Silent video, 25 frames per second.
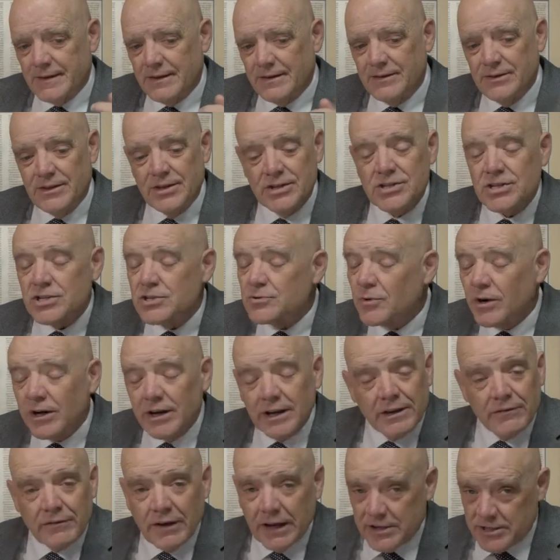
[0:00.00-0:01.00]
This is where
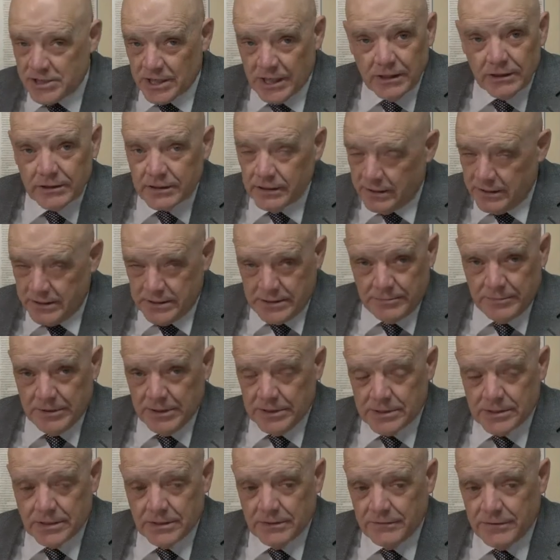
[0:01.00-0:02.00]
evangelicalism
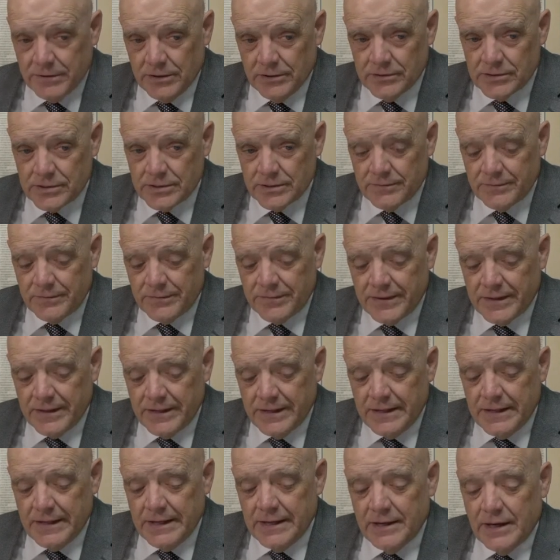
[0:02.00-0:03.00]
gets confused.
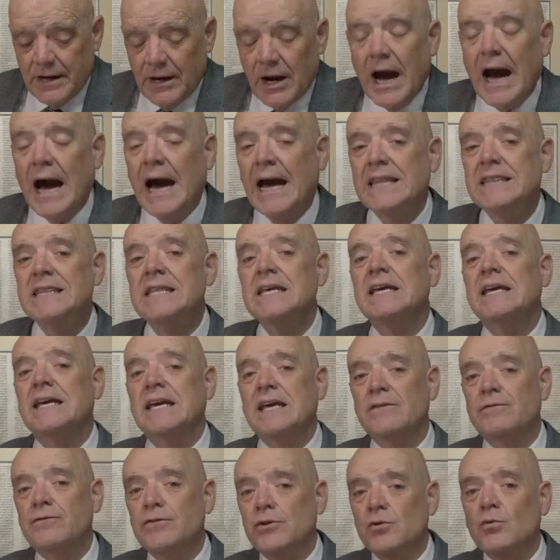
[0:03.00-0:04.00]
I think
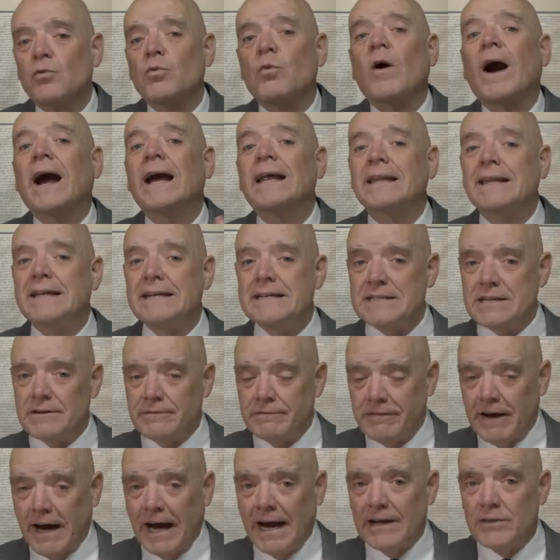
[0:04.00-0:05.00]
if you rightly
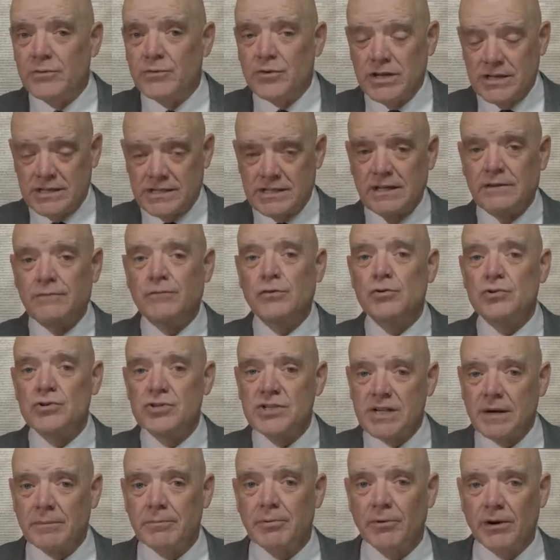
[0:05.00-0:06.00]
divide this, if you
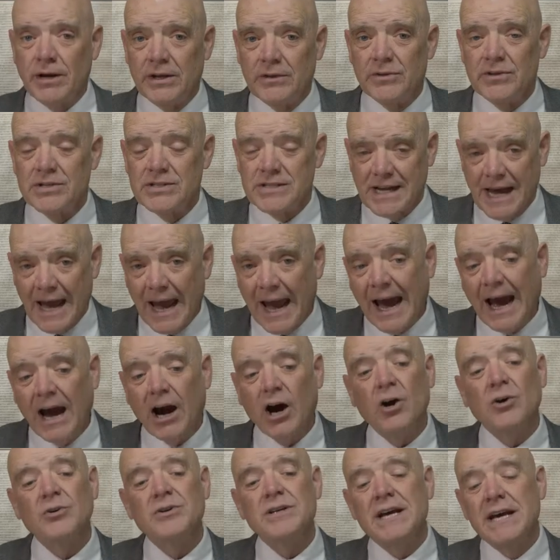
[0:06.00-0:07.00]
separate this
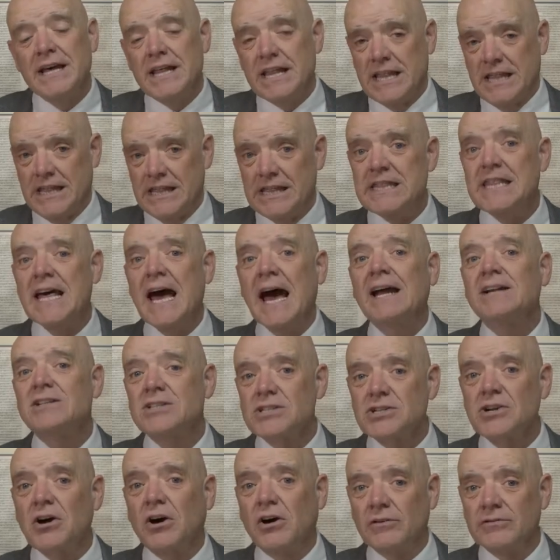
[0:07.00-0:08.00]
out, that
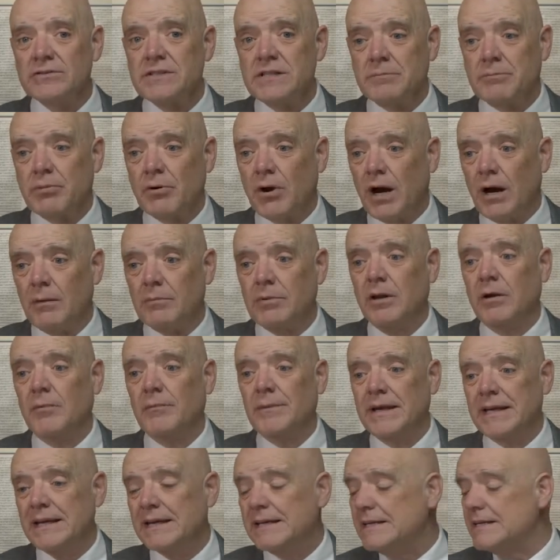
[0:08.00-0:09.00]
solves the problem.
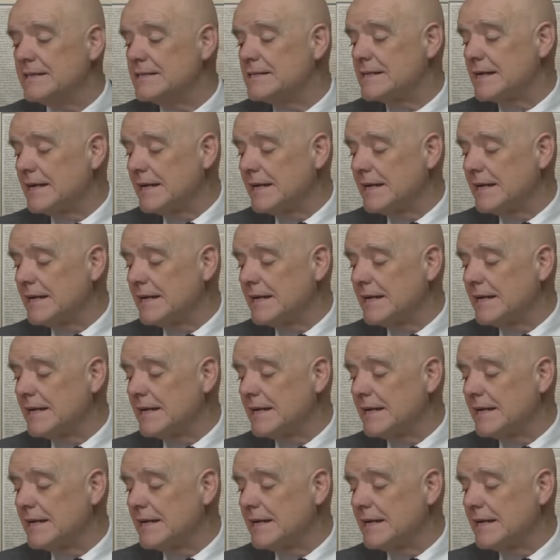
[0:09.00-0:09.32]
It is